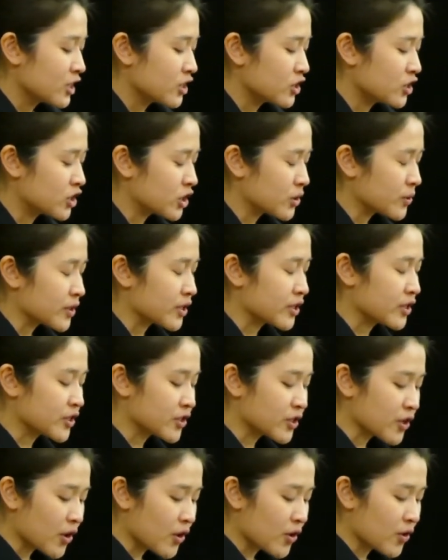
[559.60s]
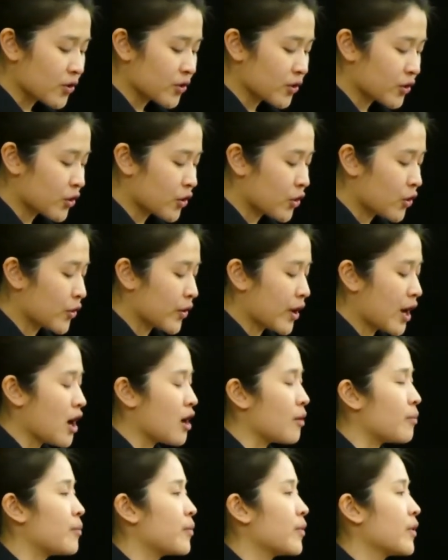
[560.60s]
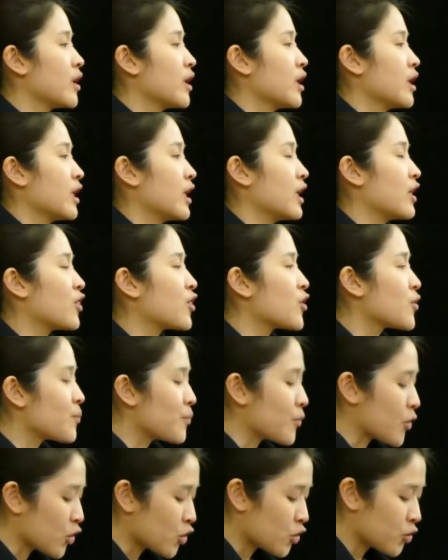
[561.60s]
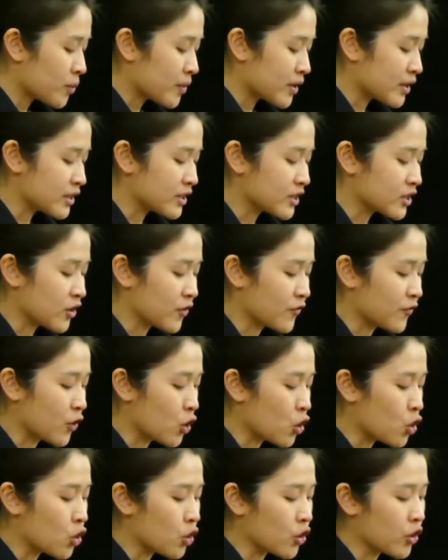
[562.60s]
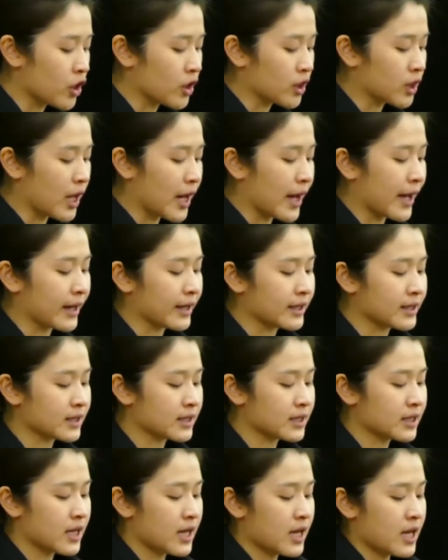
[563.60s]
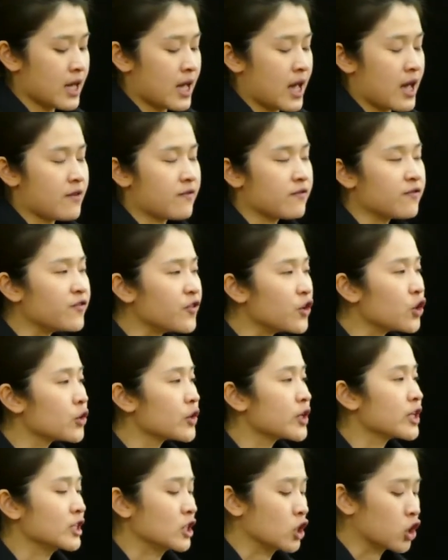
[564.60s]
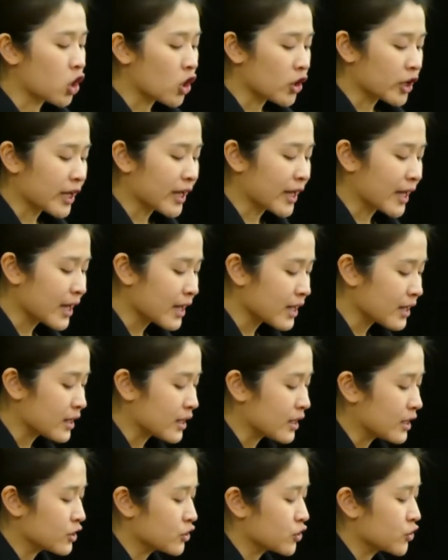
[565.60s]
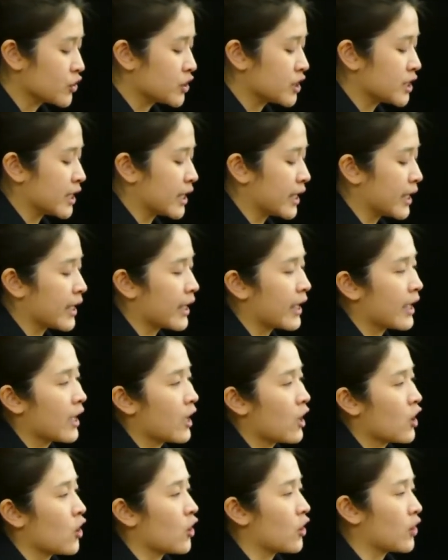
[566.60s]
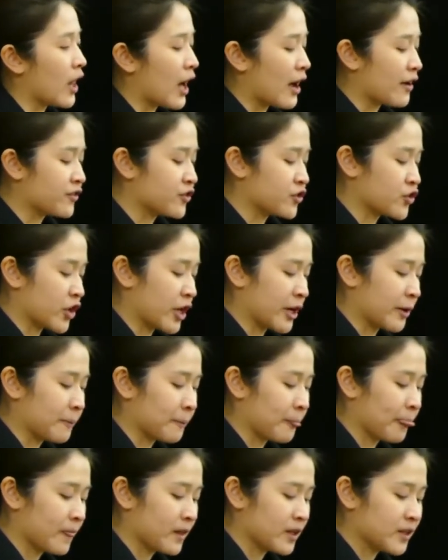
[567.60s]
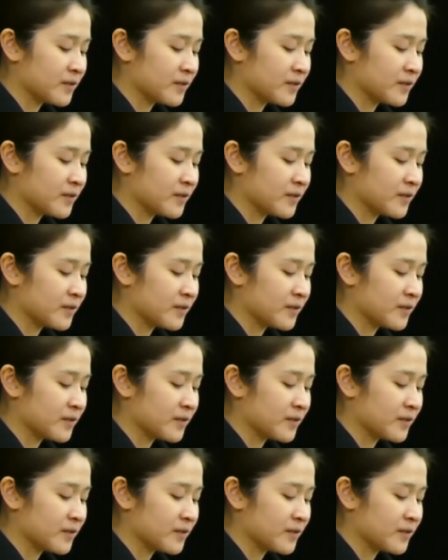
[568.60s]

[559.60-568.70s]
she was so caught up in the moment of all the likes and viewers logging in to see her live stream.